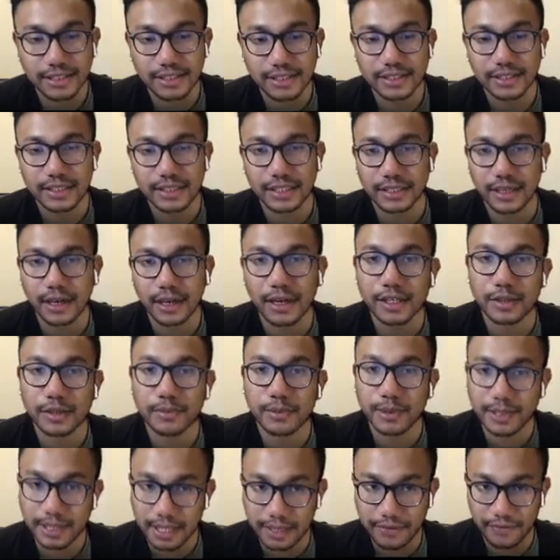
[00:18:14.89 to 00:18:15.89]
it's
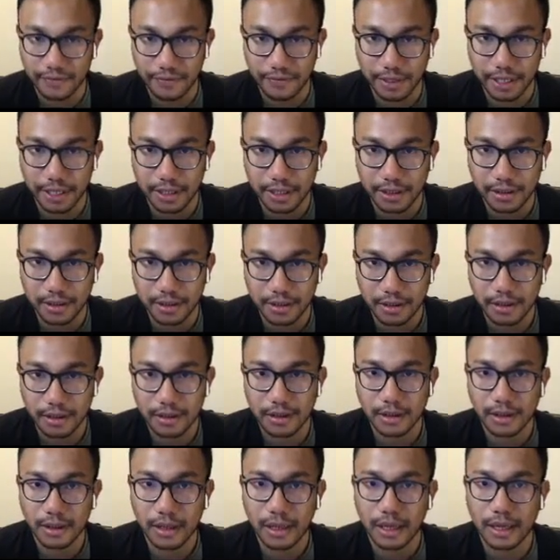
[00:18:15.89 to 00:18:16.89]
100% free.
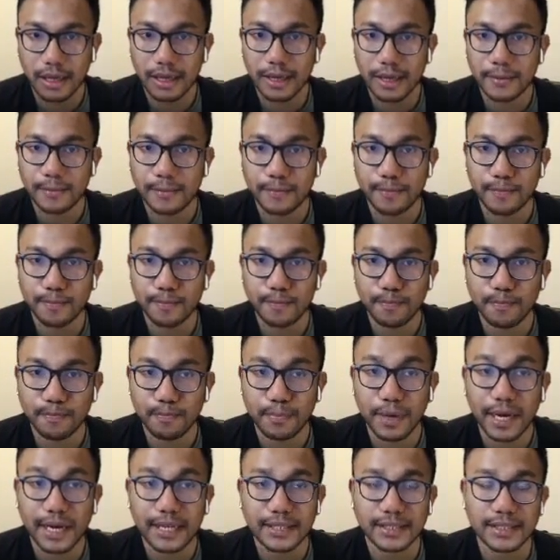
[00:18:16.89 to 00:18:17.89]

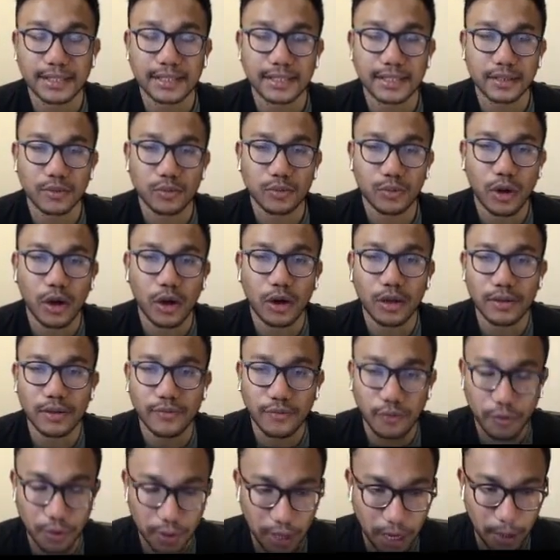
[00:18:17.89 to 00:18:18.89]
But
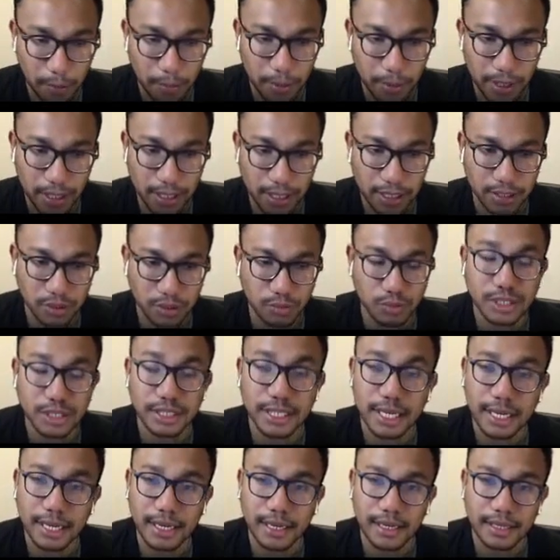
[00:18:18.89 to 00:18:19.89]
for companies, we
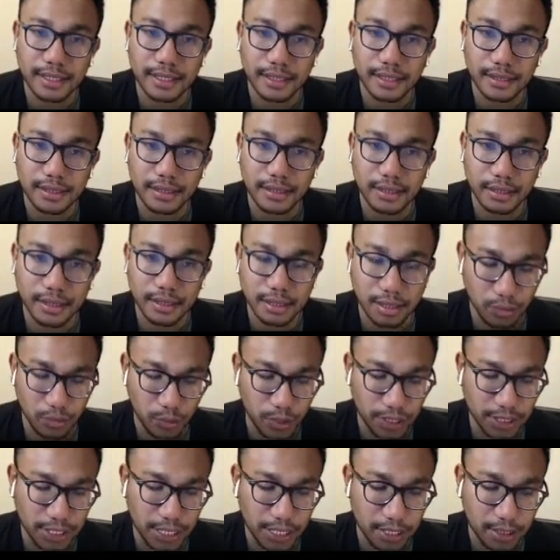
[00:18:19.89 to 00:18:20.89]
take a
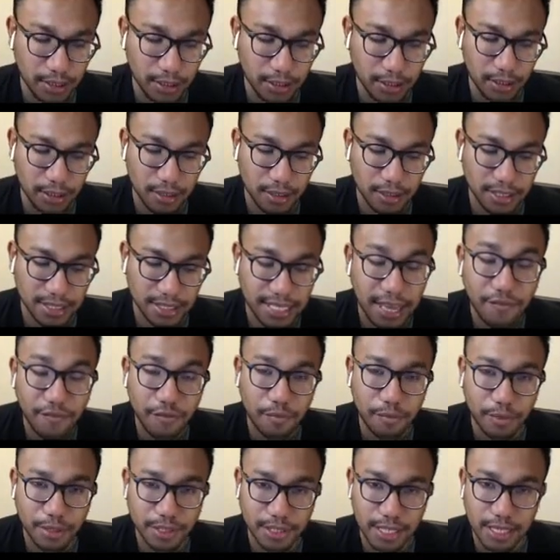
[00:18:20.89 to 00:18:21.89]

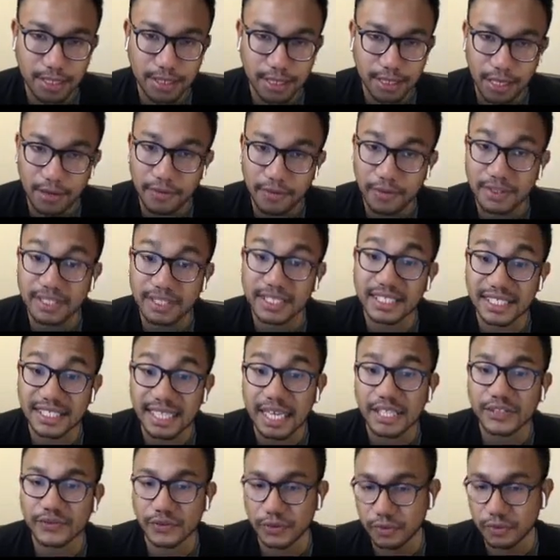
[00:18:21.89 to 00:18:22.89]
7% of a
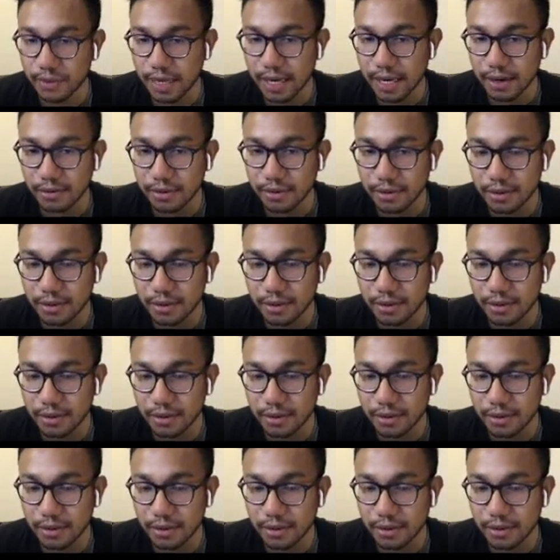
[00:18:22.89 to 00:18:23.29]
successful round.